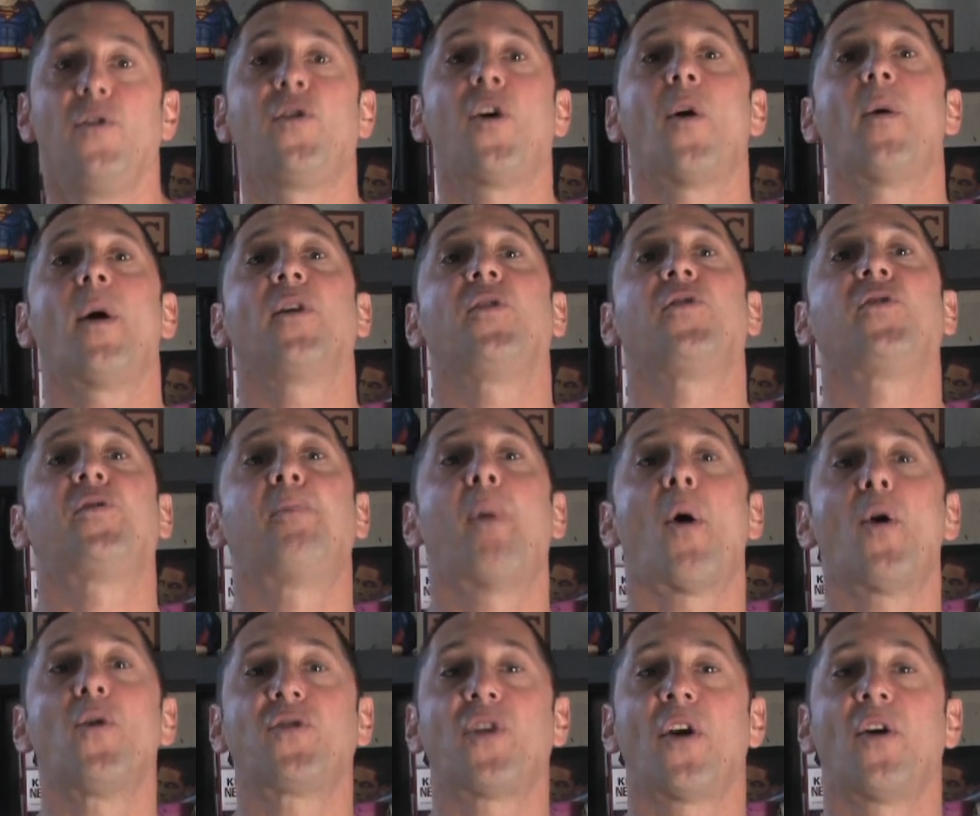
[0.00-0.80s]
So I
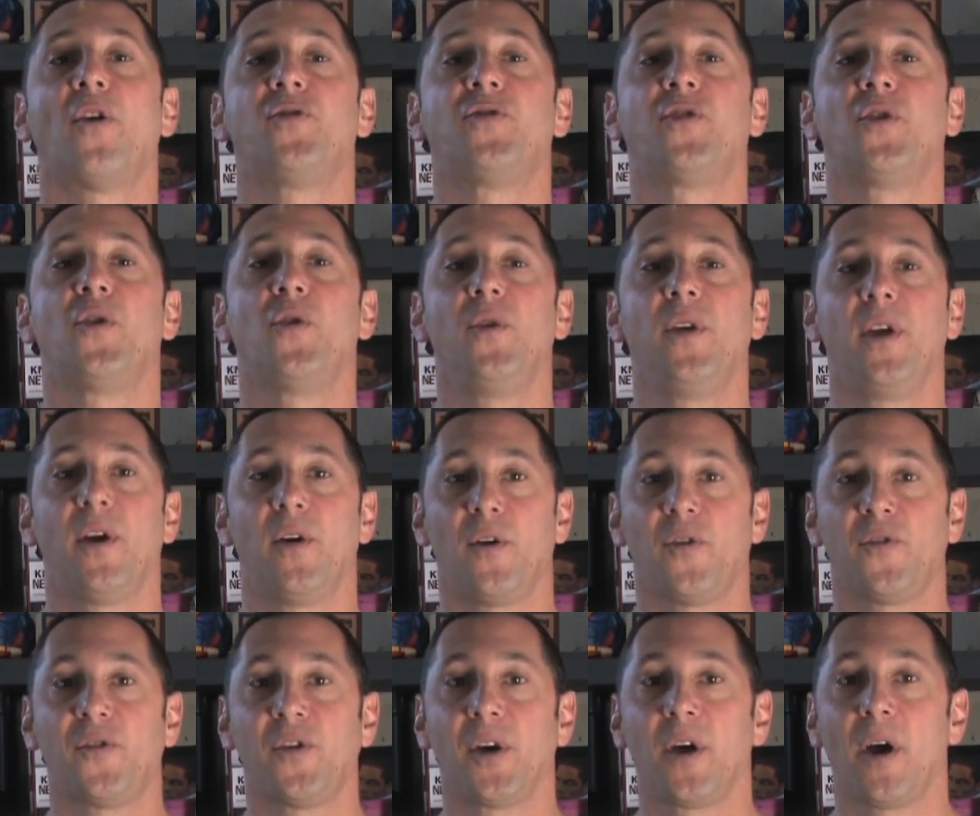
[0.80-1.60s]
spoke to her 2
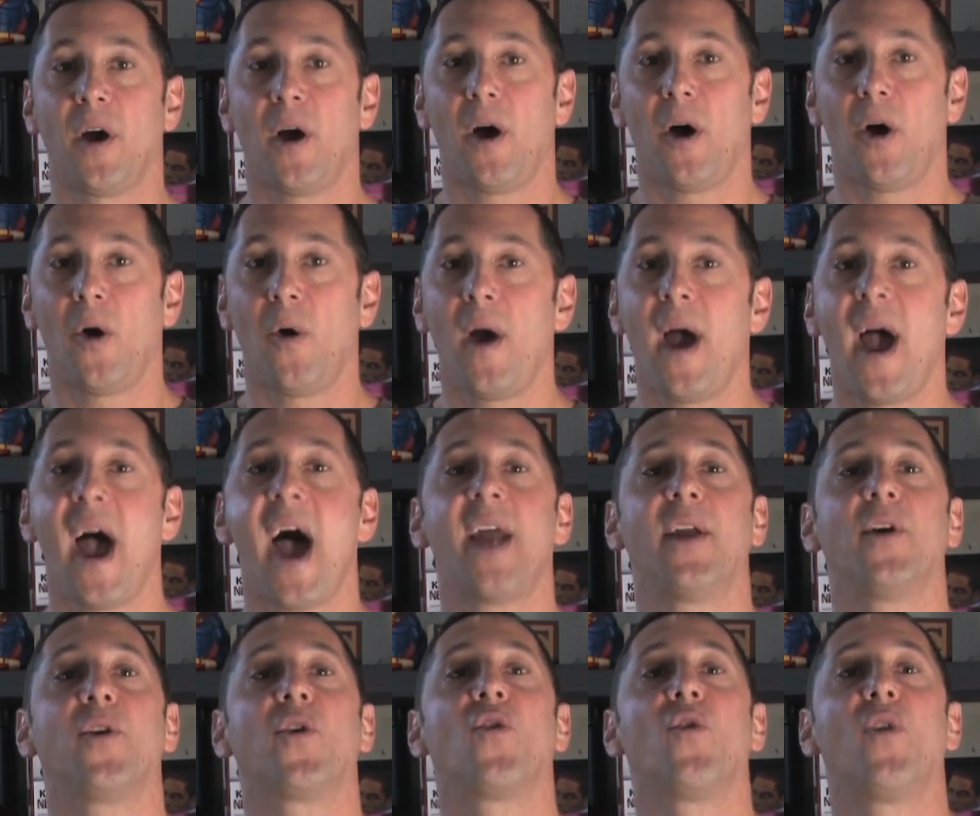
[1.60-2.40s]
years ago,
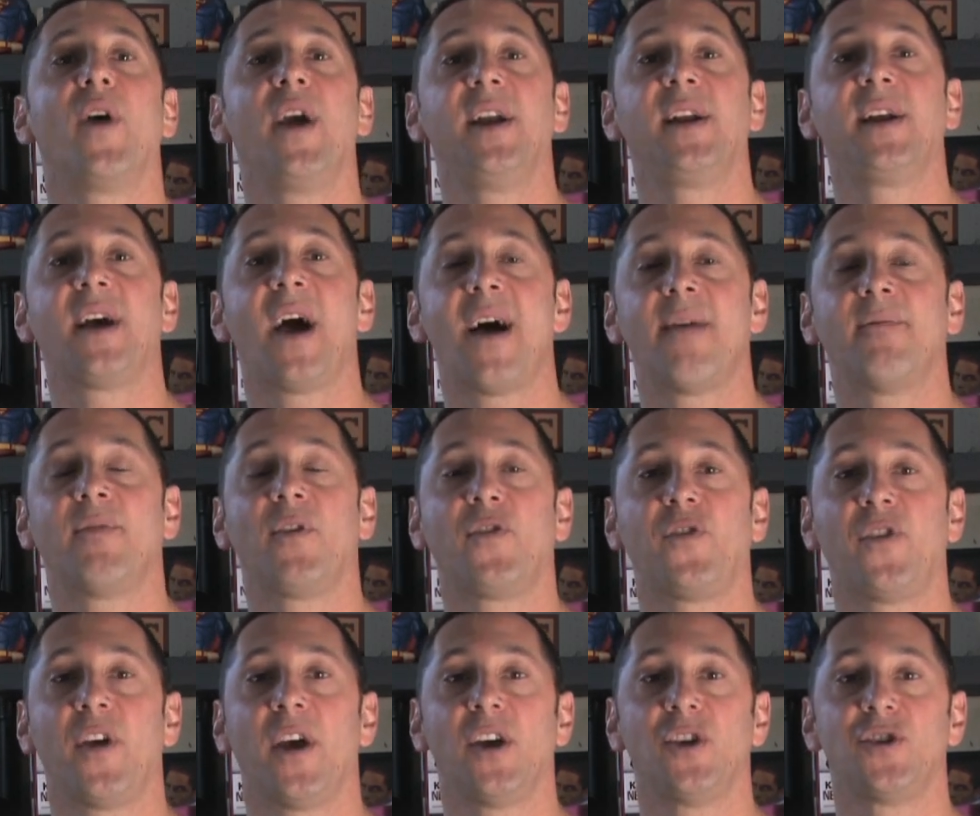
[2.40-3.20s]
had a great
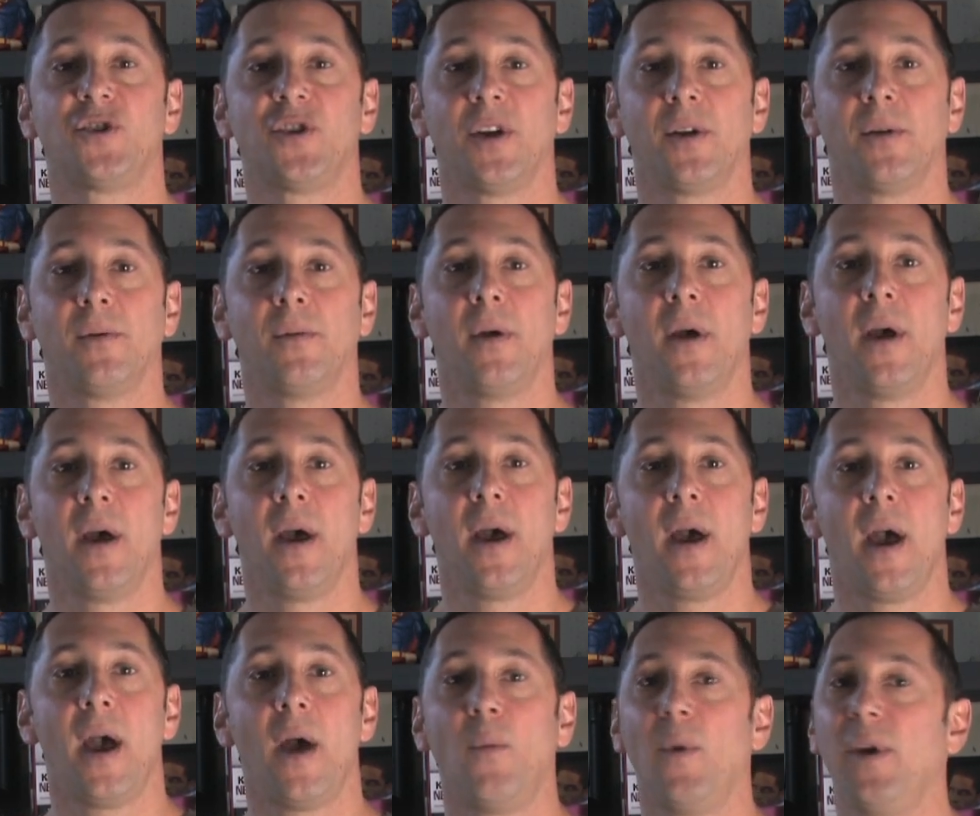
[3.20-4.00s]
conversation,
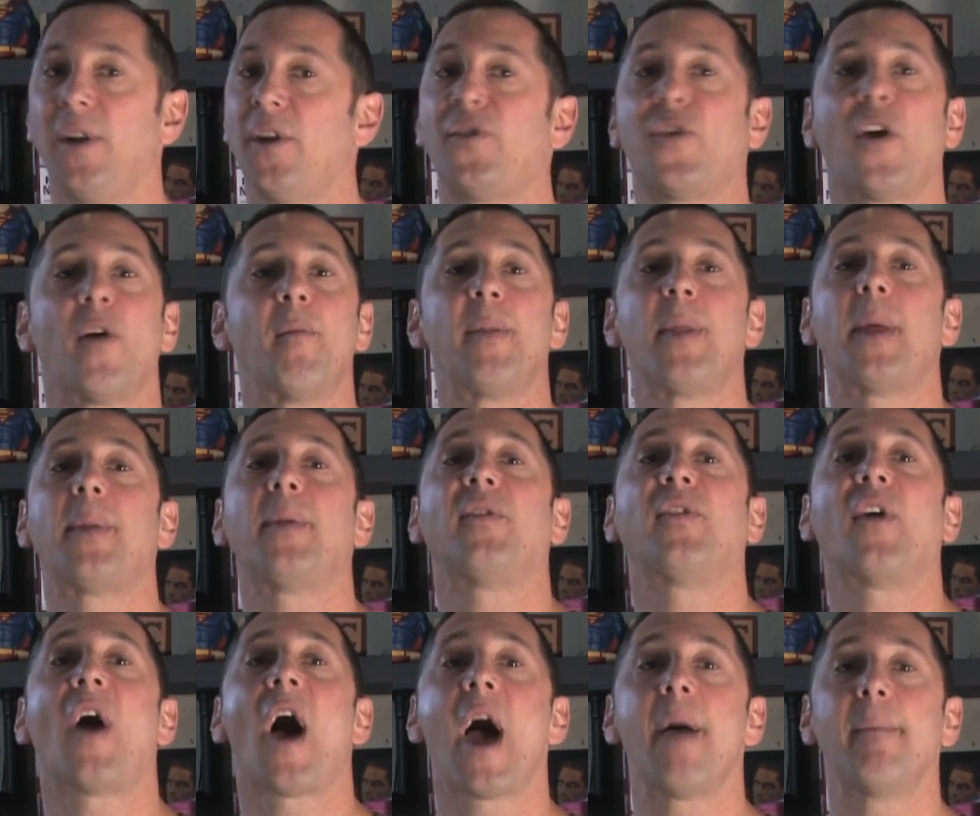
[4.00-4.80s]
and we determined that
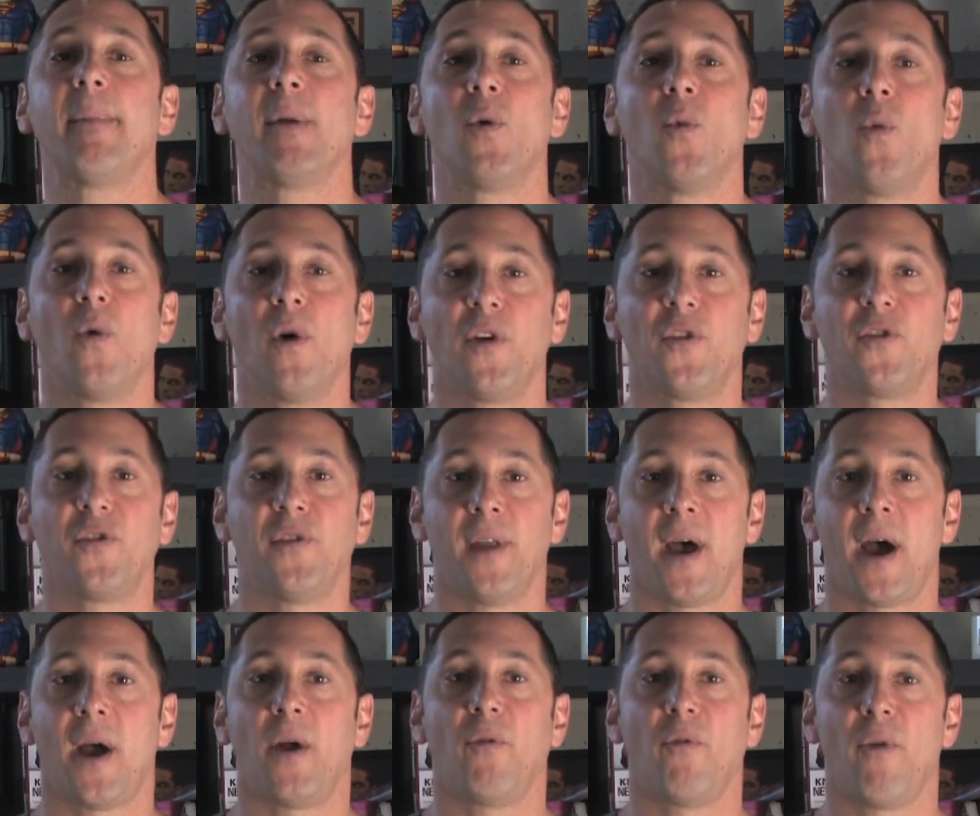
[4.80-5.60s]
the timing was
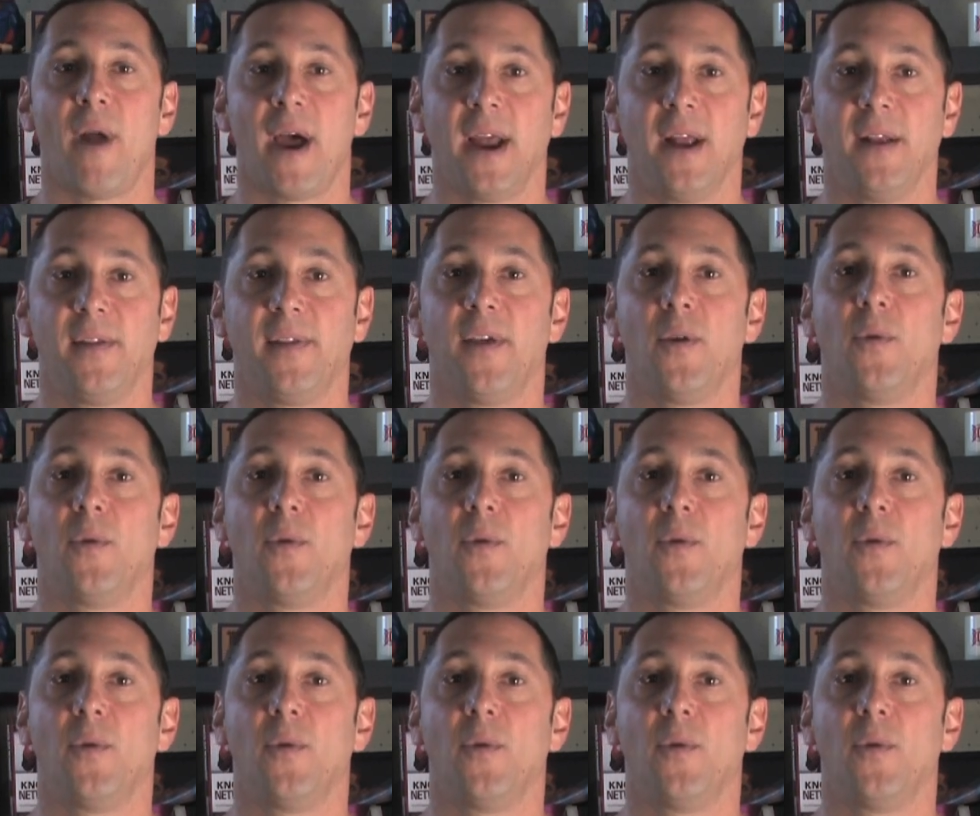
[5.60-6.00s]
not right.